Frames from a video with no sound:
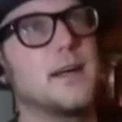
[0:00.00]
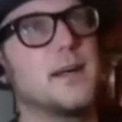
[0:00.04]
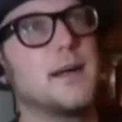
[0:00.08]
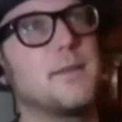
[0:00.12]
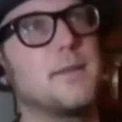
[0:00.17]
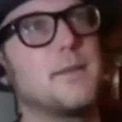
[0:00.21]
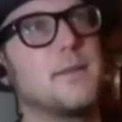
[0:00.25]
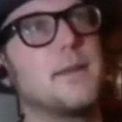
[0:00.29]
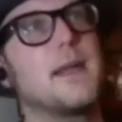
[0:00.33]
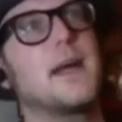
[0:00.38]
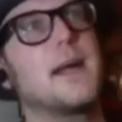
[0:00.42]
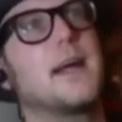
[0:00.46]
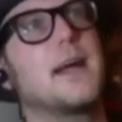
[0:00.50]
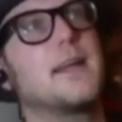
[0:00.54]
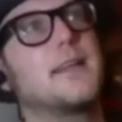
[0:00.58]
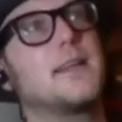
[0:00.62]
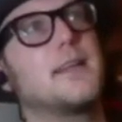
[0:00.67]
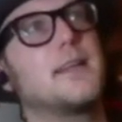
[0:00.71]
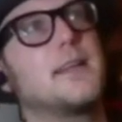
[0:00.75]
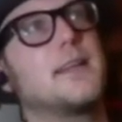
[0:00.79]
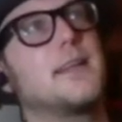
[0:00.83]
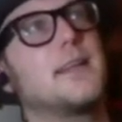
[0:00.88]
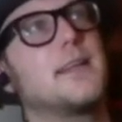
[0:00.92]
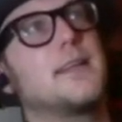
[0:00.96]
I mean,
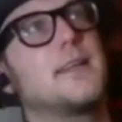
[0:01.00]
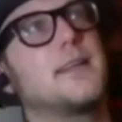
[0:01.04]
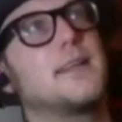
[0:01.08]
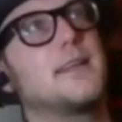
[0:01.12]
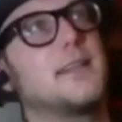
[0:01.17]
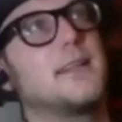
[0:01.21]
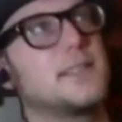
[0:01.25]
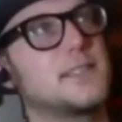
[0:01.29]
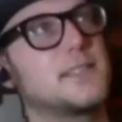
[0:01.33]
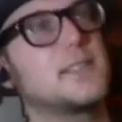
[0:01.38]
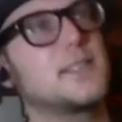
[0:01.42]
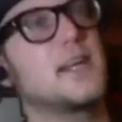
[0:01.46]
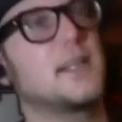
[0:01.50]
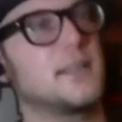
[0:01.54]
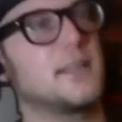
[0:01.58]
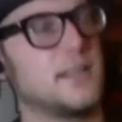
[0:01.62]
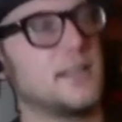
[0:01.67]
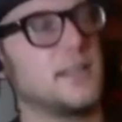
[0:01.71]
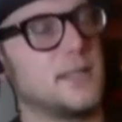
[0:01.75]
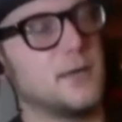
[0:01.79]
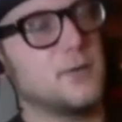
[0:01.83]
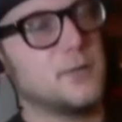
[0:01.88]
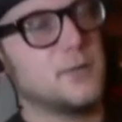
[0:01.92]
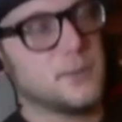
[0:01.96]
it's not
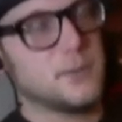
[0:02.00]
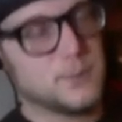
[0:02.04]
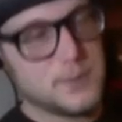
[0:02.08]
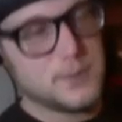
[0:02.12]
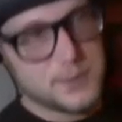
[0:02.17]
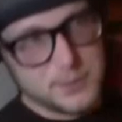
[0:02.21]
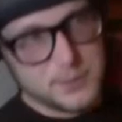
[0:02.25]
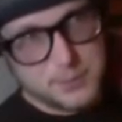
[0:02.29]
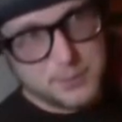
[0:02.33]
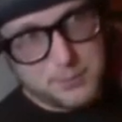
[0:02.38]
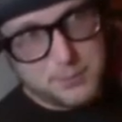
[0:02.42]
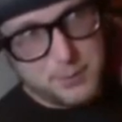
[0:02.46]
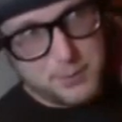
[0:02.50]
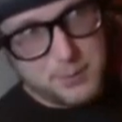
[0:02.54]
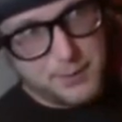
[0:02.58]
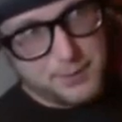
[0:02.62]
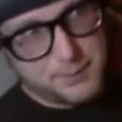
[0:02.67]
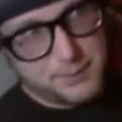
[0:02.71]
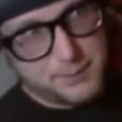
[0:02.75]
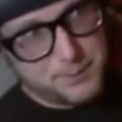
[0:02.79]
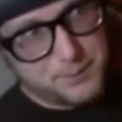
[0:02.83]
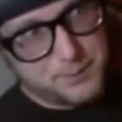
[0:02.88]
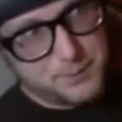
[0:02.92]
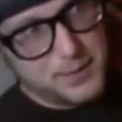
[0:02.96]
the only reason,
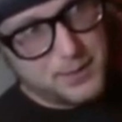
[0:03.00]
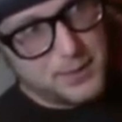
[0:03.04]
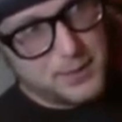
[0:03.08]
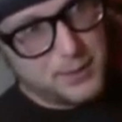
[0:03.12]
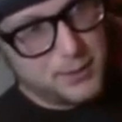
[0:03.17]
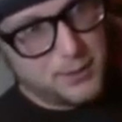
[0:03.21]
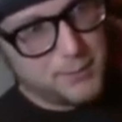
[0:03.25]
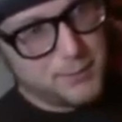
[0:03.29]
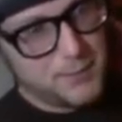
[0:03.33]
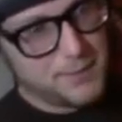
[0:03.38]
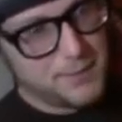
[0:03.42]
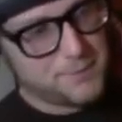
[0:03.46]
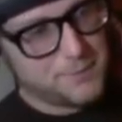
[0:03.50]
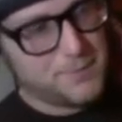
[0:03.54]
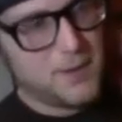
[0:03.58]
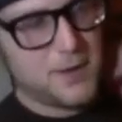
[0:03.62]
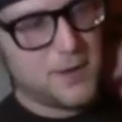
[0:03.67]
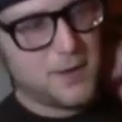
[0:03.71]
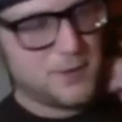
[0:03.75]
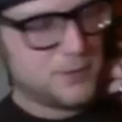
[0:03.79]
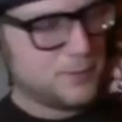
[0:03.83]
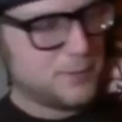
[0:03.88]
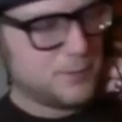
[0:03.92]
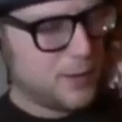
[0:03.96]
but you know, my
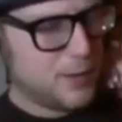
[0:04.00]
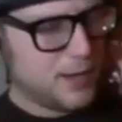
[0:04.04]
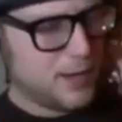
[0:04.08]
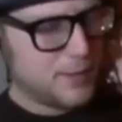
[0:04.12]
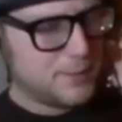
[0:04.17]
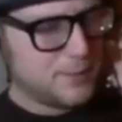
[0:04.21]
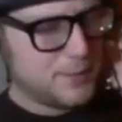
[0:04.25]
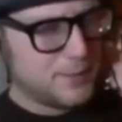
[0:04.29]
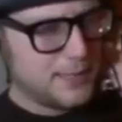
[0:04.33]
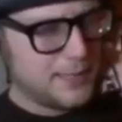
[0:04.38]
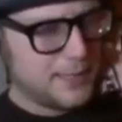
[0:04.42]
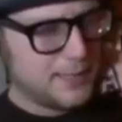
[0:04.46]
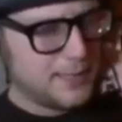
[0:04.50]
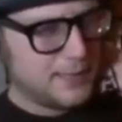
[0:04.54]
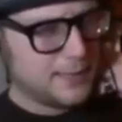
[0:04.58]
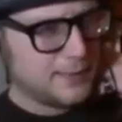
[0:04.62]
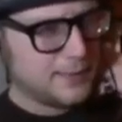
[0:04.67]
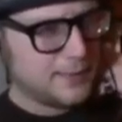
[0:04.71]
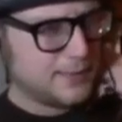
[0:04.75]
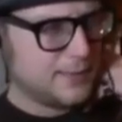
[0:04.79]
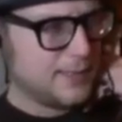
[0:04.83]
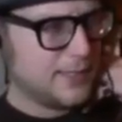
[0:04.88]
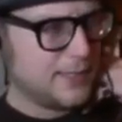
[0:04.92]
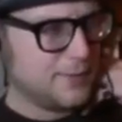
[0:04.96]
father bought me
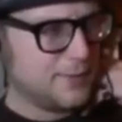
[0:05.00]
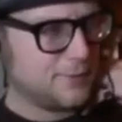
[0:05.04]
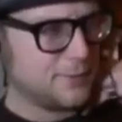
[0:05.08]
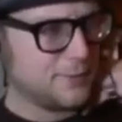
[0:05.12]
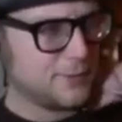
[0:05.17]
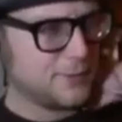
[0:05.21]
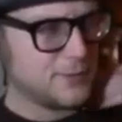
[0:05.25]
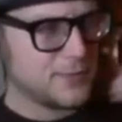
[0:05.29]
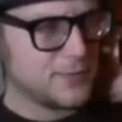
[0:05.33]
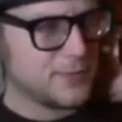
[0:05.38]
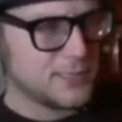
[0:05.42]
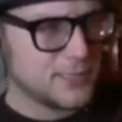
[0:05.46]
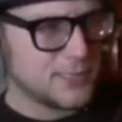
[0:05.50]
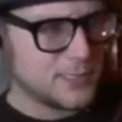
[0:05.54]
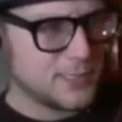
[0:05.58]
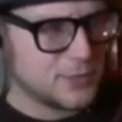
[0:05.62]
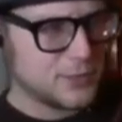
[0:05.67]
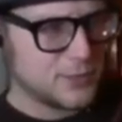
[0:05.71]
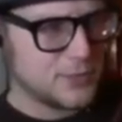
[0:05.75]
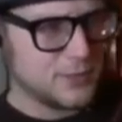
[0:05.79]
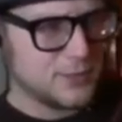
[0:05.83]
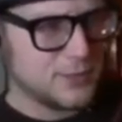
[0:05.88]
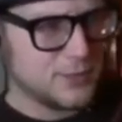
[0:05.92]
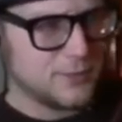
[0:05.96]
like a first
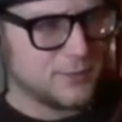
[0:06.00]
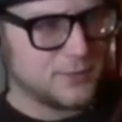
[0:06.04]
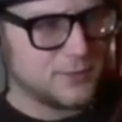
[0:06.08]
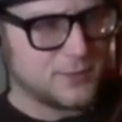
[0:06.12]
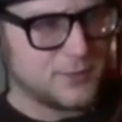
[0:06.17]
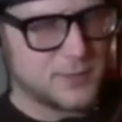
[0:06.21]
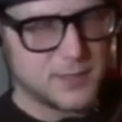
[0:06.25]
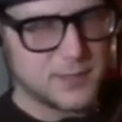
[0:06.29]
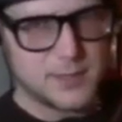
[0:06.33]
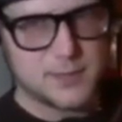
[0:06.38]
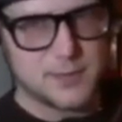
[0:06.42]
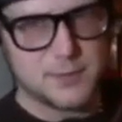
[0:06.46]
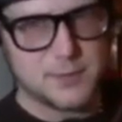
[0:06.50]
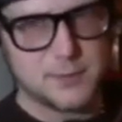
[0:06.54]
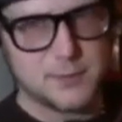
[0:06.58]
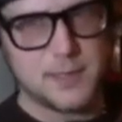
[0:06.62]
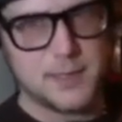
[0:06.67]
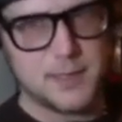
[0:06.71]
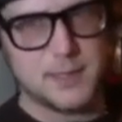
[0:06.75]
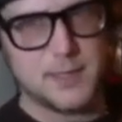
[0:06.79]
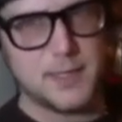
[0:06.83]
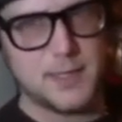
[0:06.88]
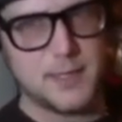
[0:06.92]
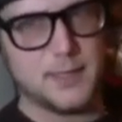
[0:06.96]
edition of Cities of
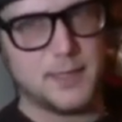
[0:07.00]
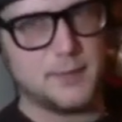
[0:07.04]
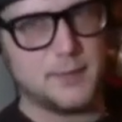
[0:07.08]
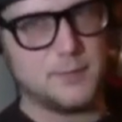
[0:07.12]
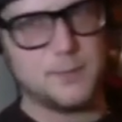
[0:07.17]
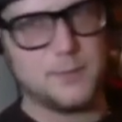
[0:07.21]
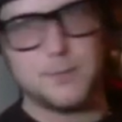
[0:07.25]
Red Night,